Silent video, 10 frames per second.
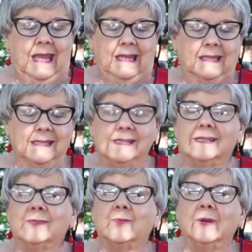And
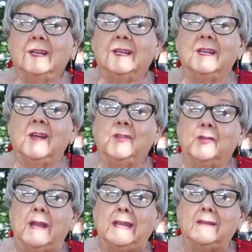this is really
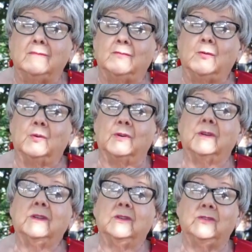another name for
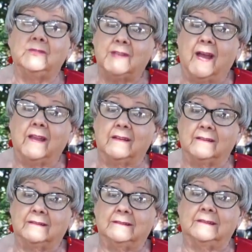
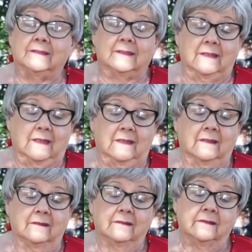Uzziah
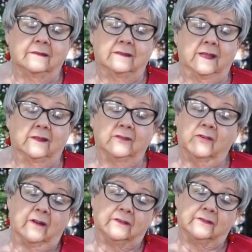in 2
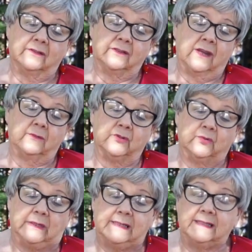Chronicles chapter
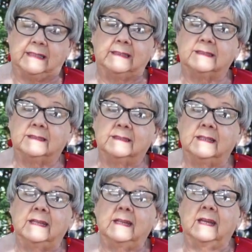
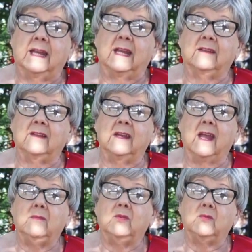26. And the
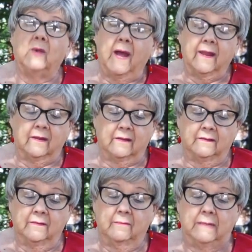name Uriah
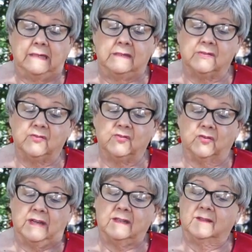means
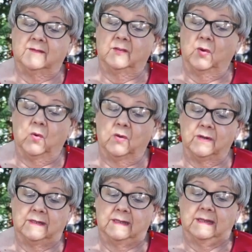strength of the
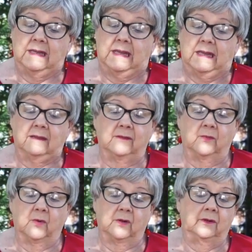Lord, and
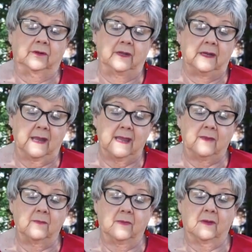the
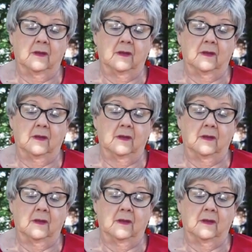name